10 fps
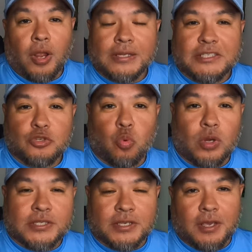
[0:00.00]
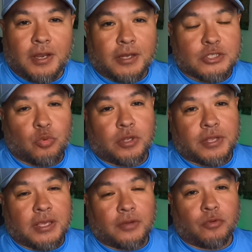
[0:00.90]
right, just once again, I just want to
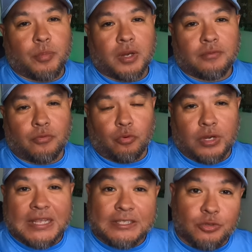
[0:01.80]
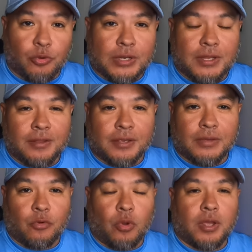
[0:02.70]
thank everybody for entering the
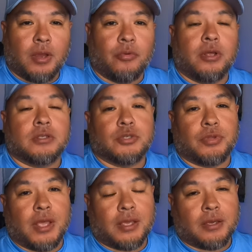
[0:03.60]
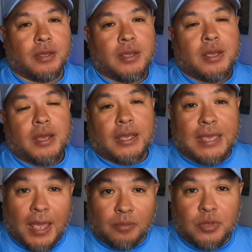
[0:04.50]
giveaway. I want to also thank
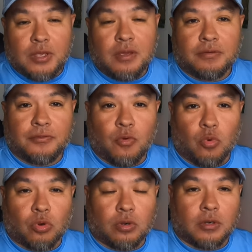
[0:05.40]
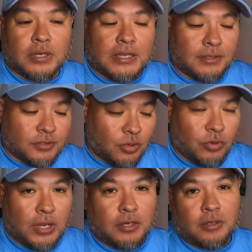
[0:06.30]
Academy for
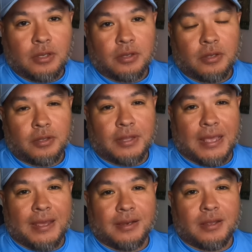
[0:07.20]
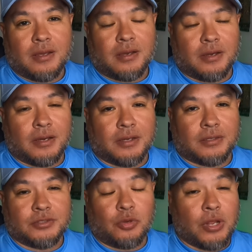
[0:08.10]
donating that, uh,
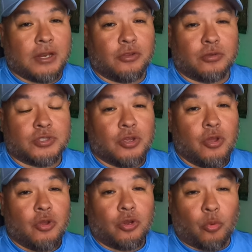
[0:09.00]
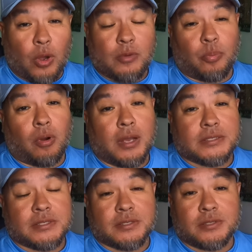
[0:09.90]
donating those great
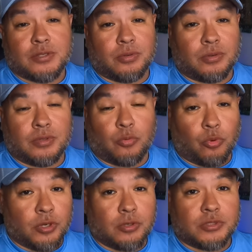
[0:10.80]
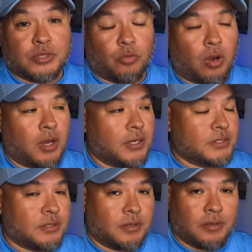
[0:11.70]
prizes, the, the reels and
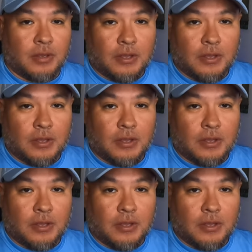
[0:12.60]
rods. Yeah.